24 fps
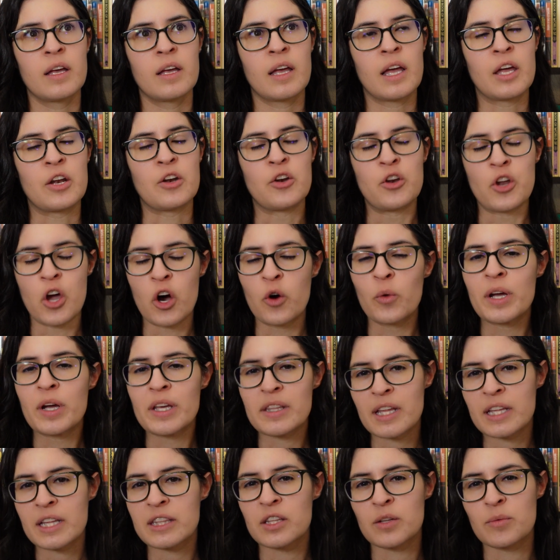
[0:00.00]
And knowing
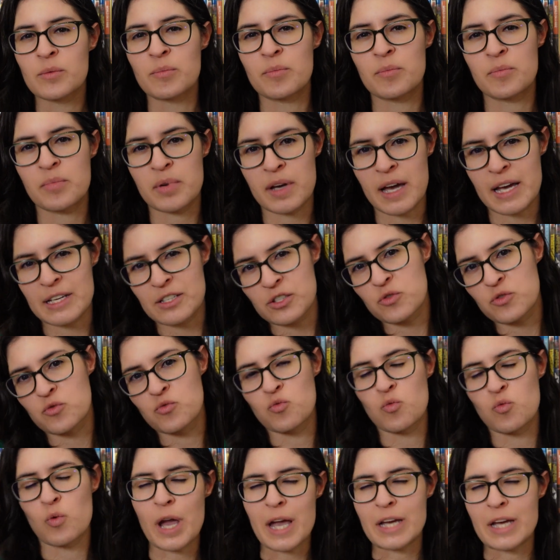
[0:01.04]
that the best
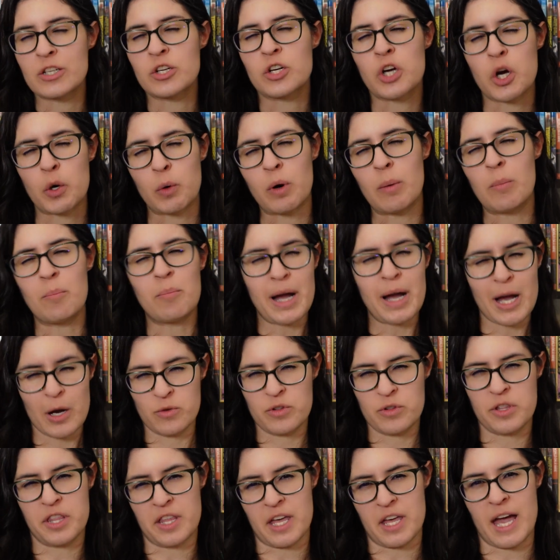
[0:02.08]
way to go
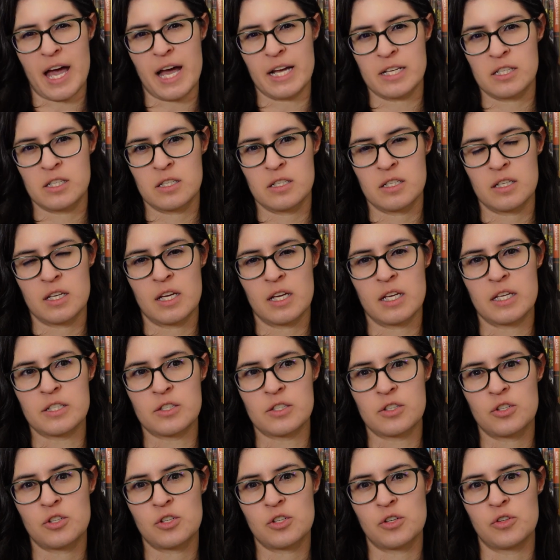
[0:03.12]
about that
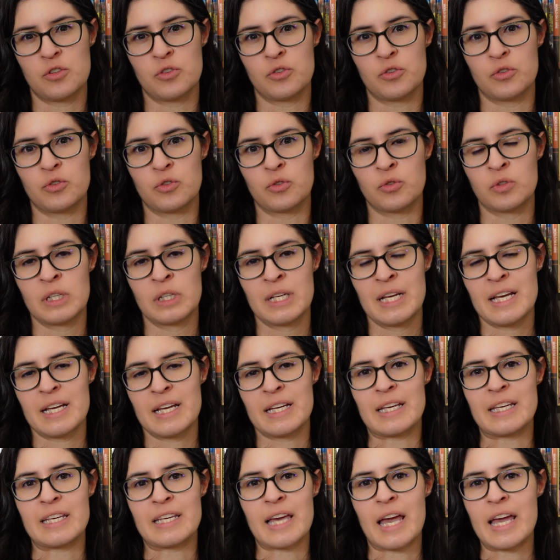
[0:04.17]
is to
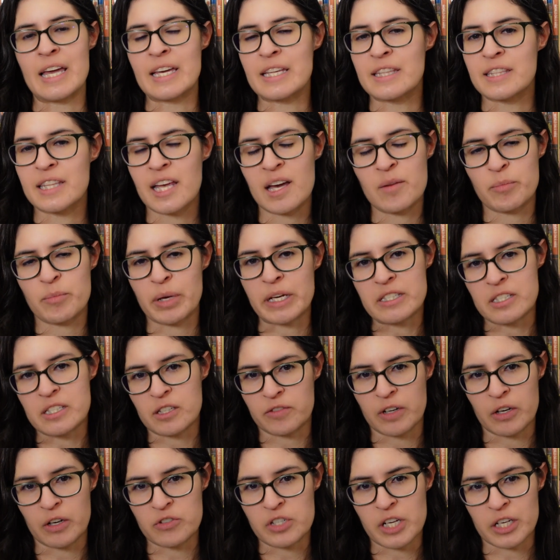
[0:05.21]
gain that basic
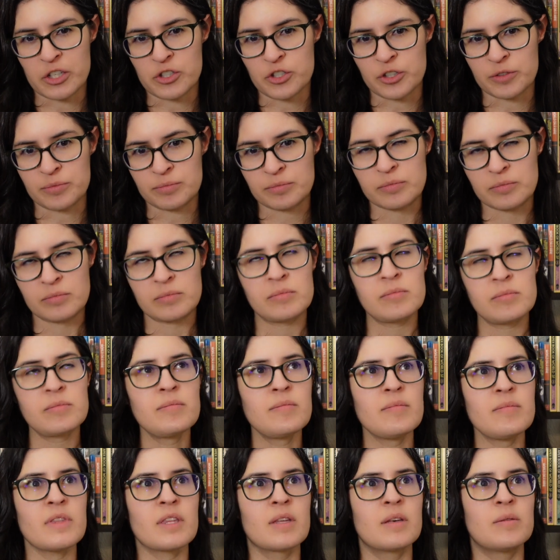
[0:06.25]
foundation.
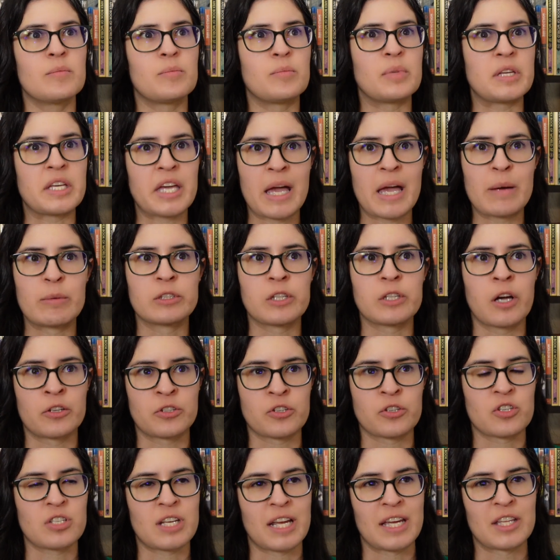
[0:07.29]
Be able to
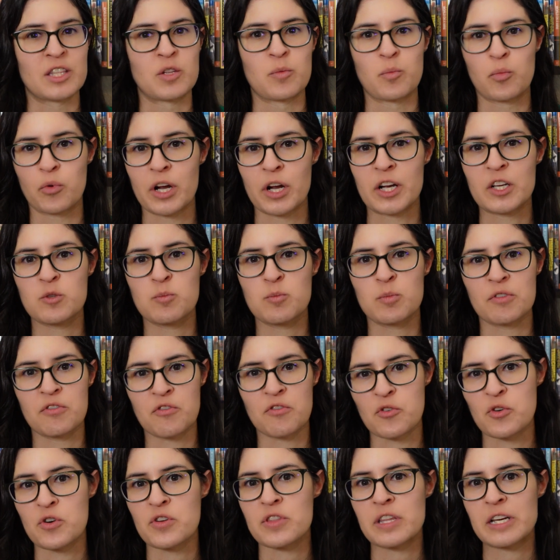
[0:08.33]
understand the bricks
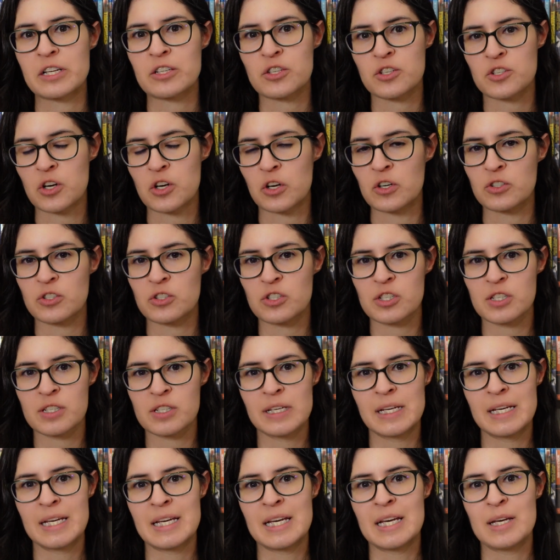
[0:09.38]
before they start
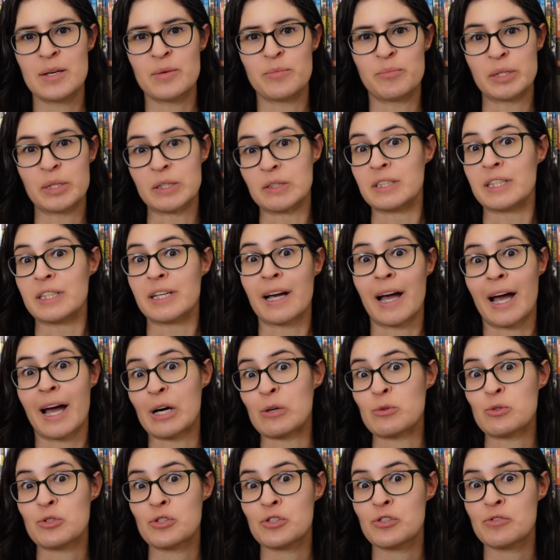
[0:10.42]
building a
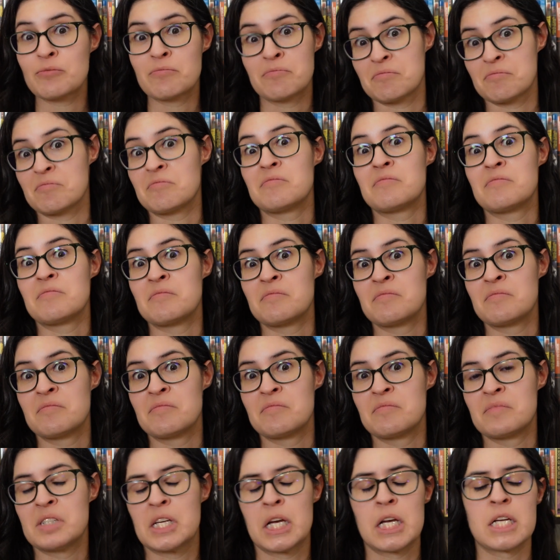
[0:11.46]
house,
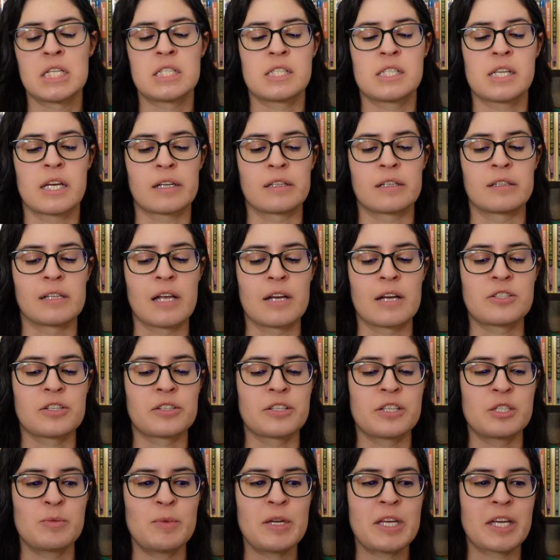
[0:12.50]

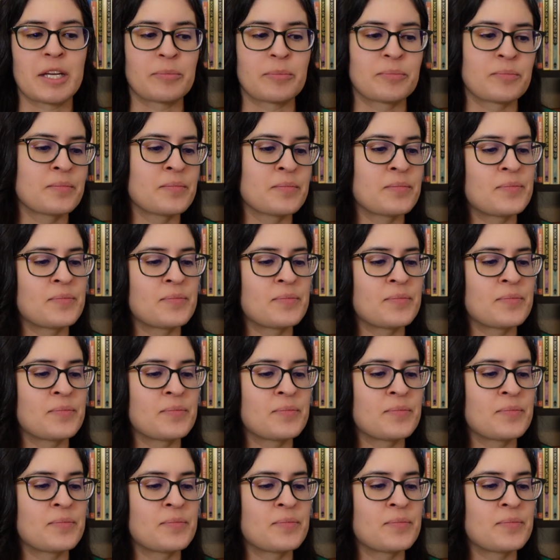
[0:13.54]
technologically speaking.